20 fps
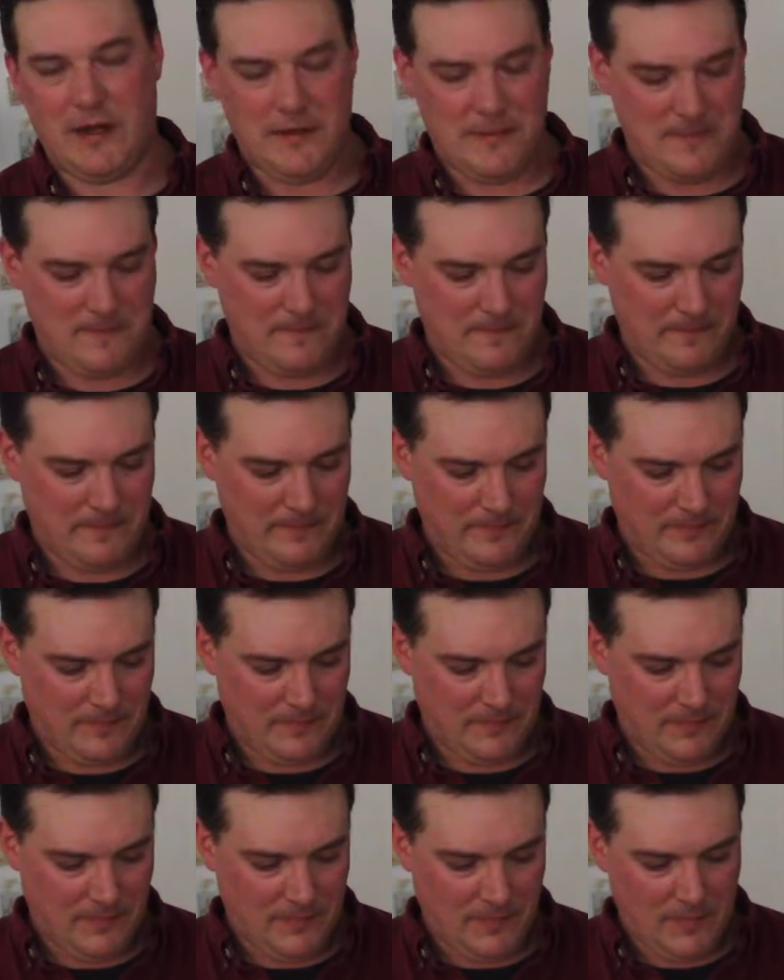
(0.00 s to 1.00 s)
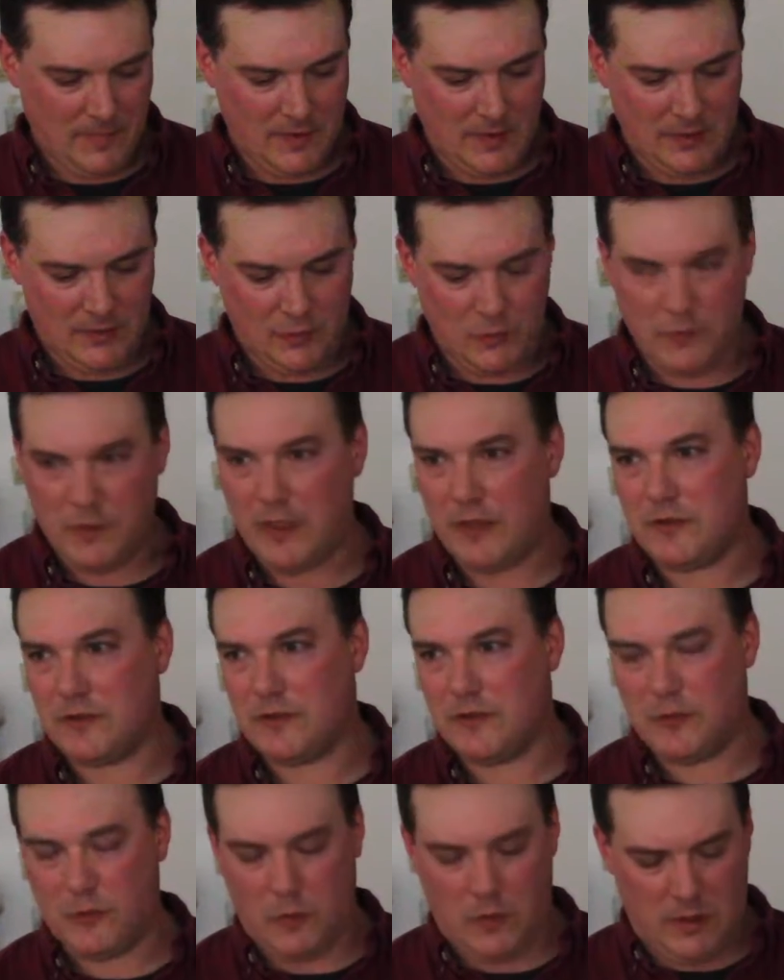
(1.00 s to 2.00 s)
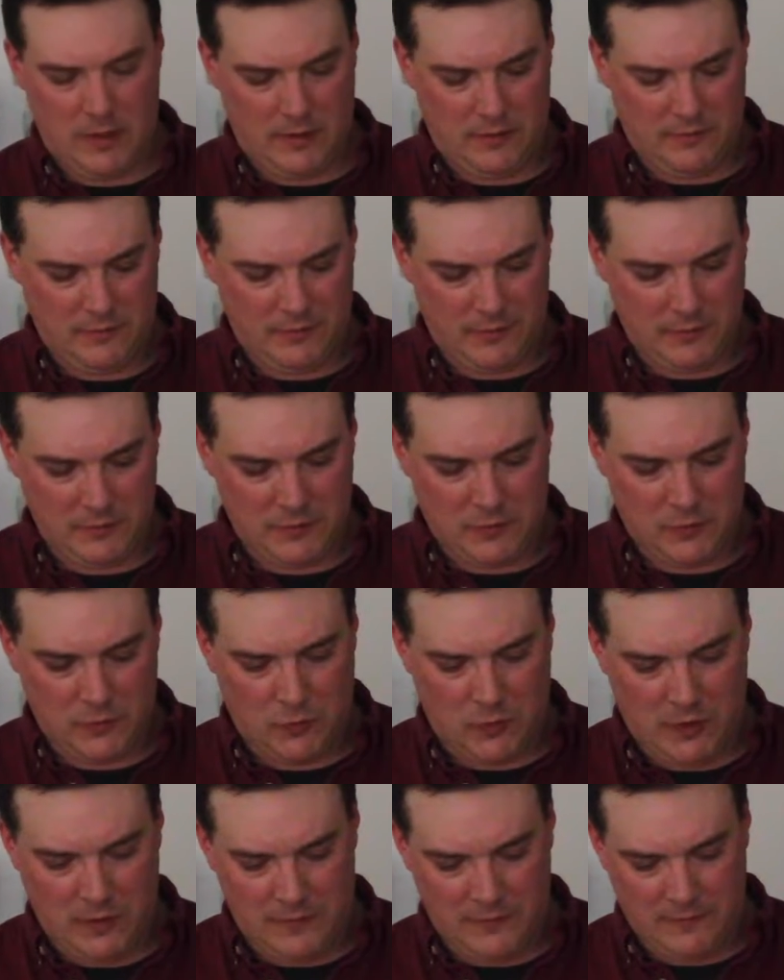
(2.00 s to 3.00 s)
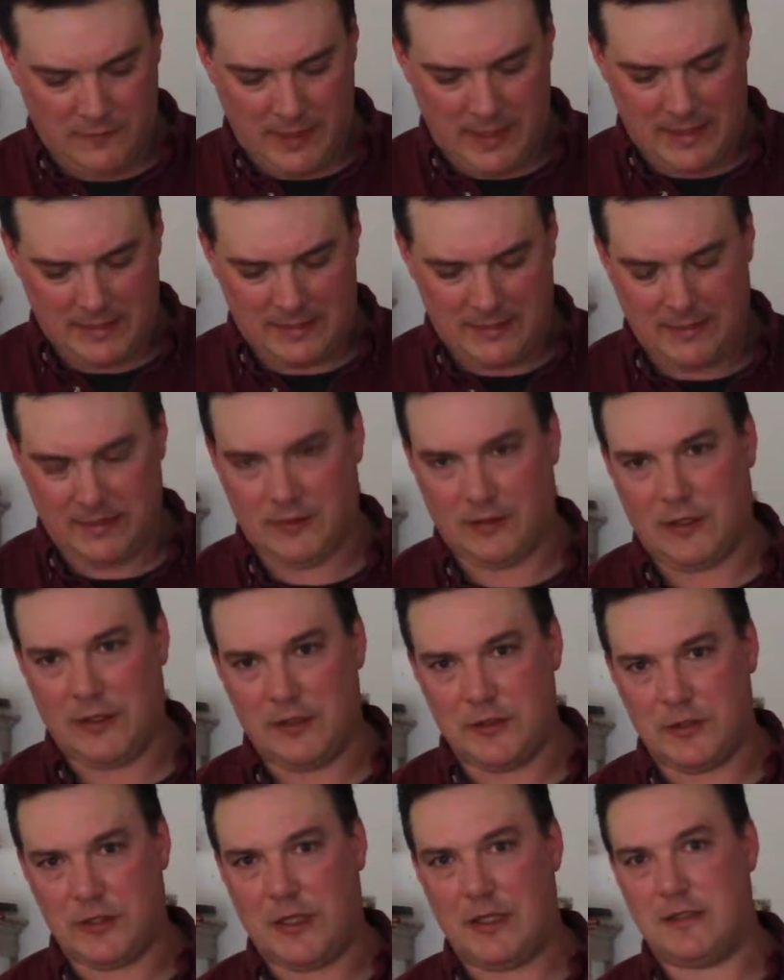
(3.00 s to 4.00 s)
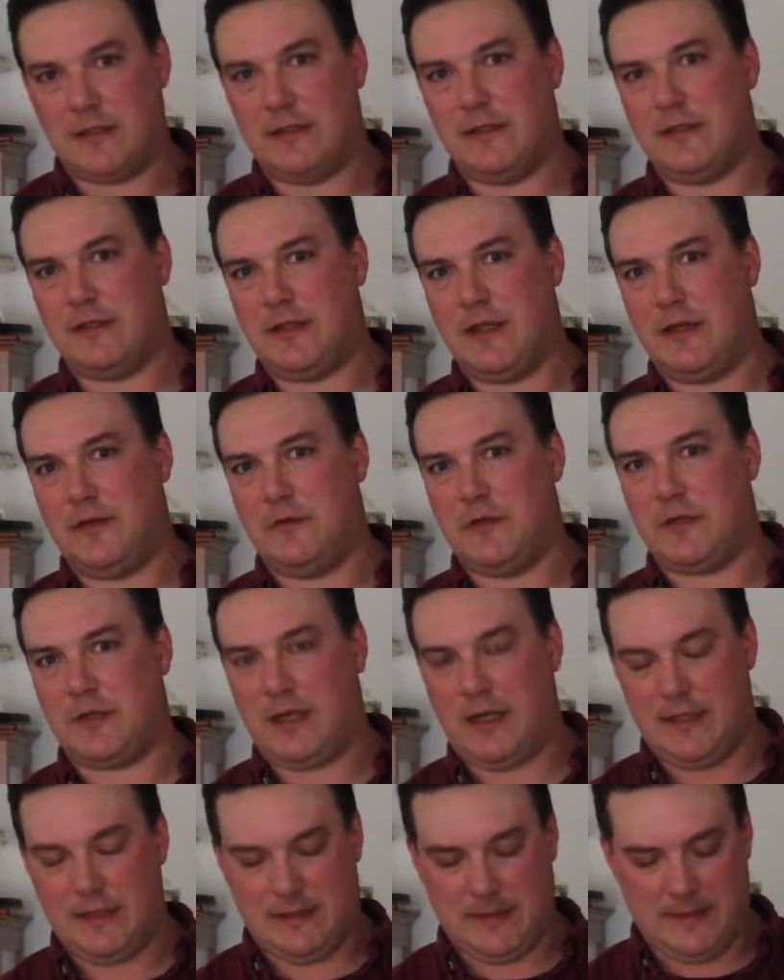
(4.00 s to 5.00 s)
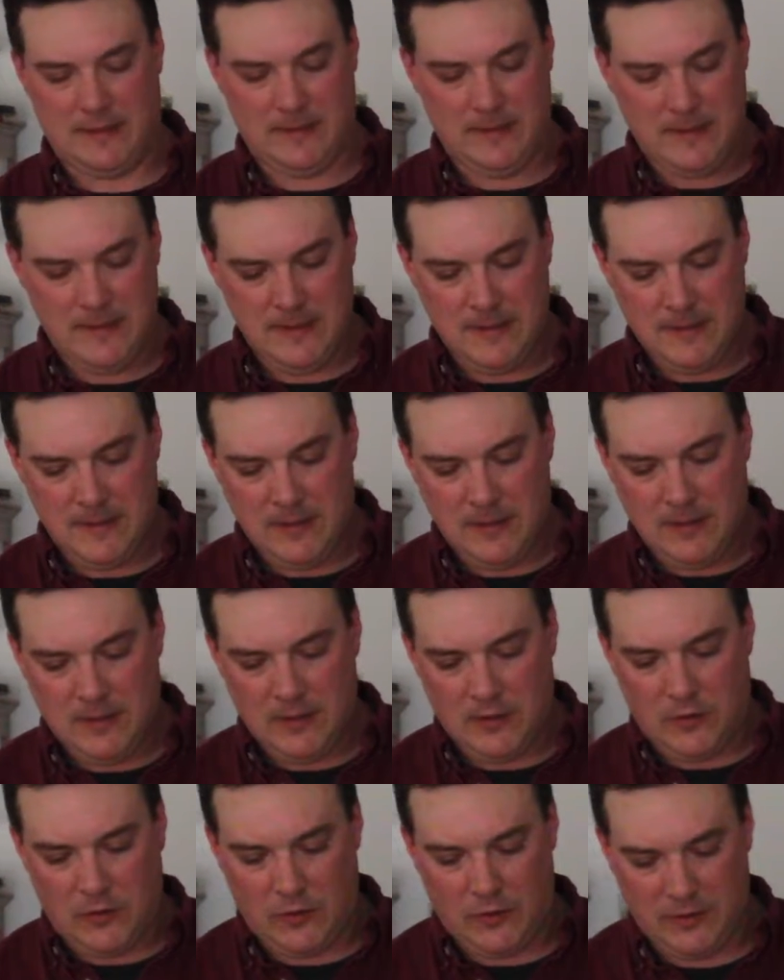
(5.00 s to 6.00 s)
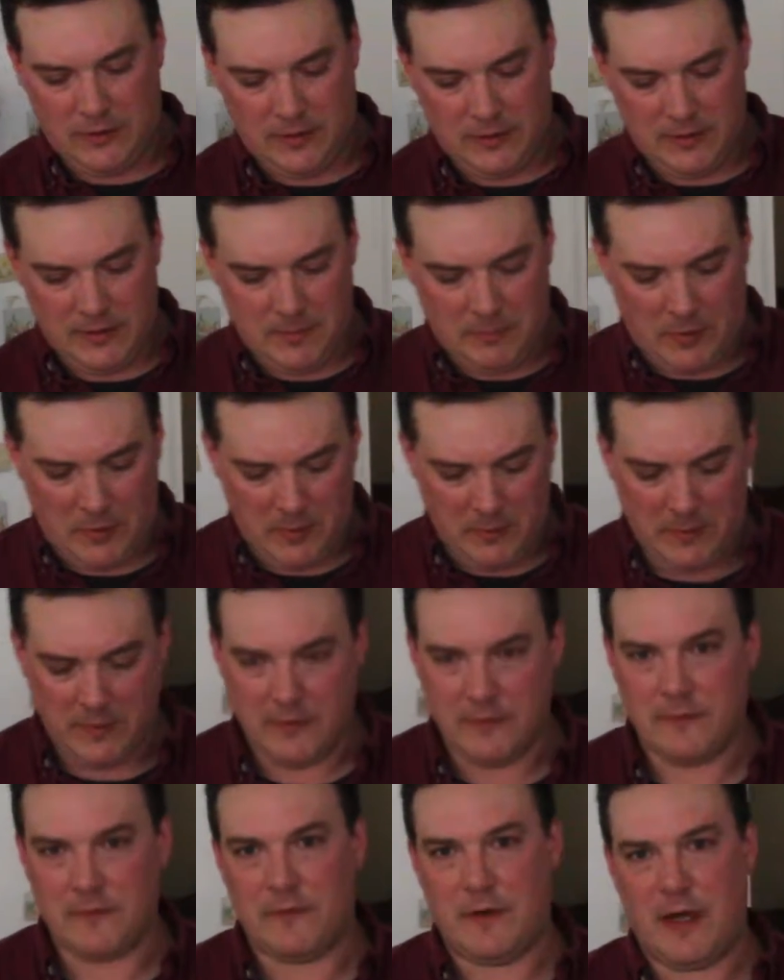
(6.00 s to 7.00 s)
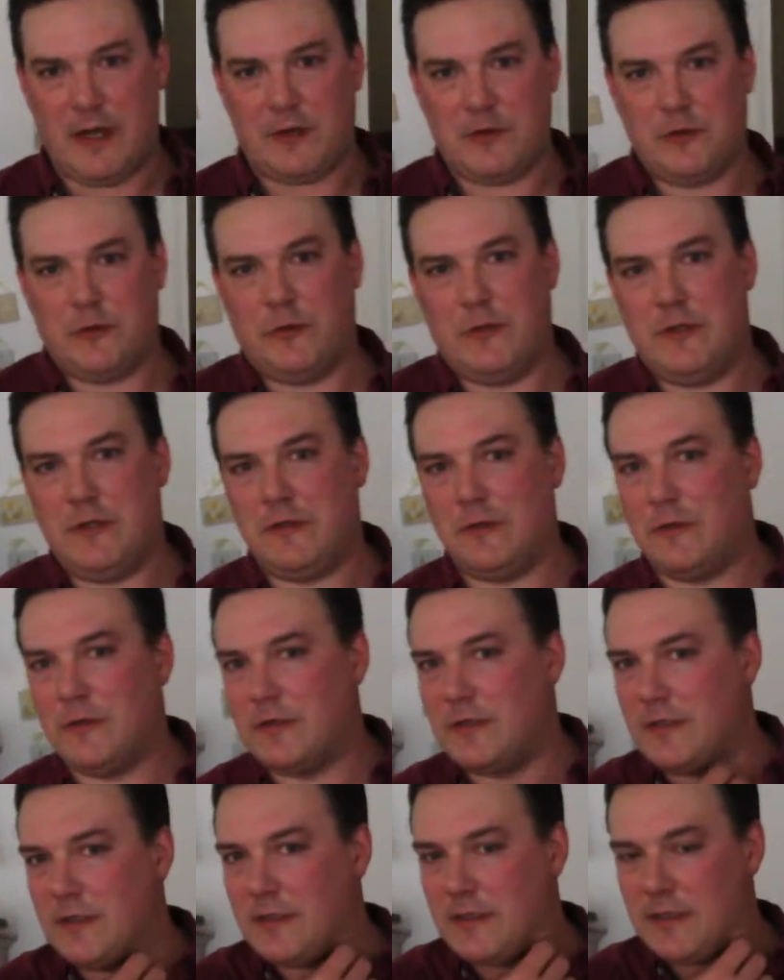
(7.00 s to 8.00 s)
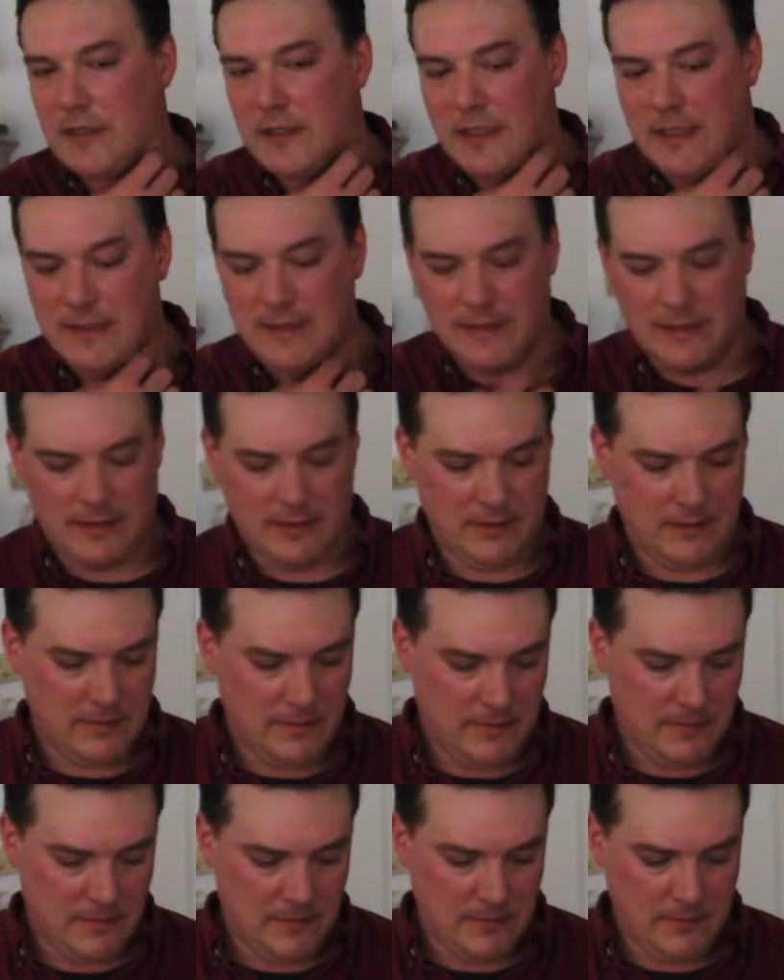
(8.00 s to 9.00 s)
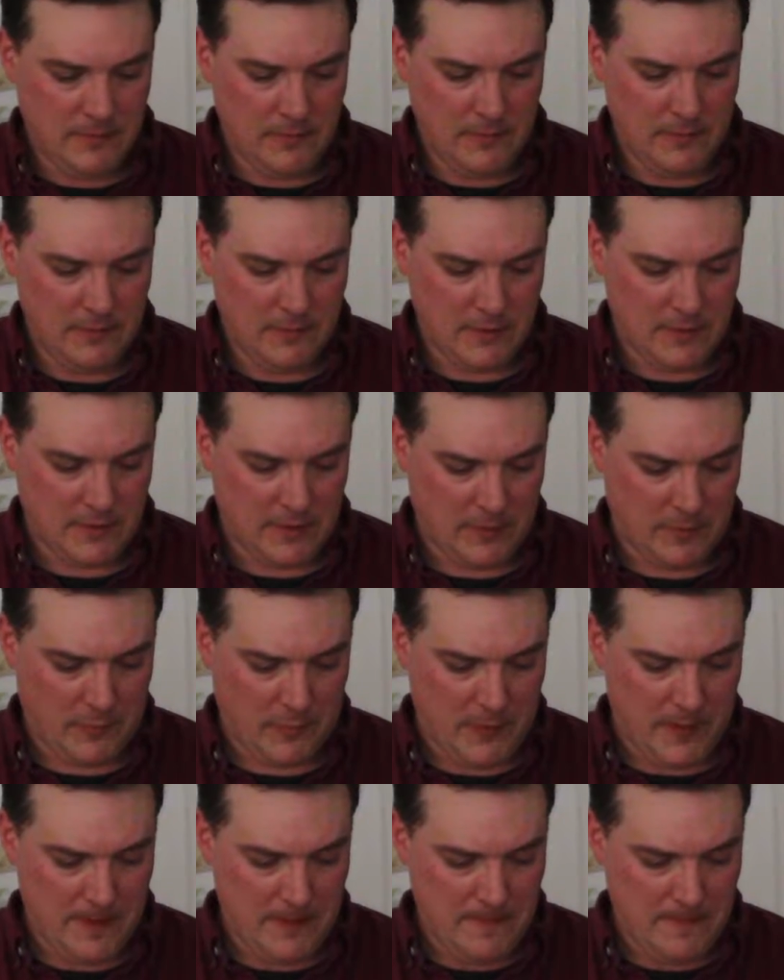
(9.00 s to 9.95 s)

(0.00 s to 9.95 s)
it? Mm-hmm. In 2012, there was 12 accidental gunshots in the state of Wisconsin, according to the Department of Natural Resources Incident Summary.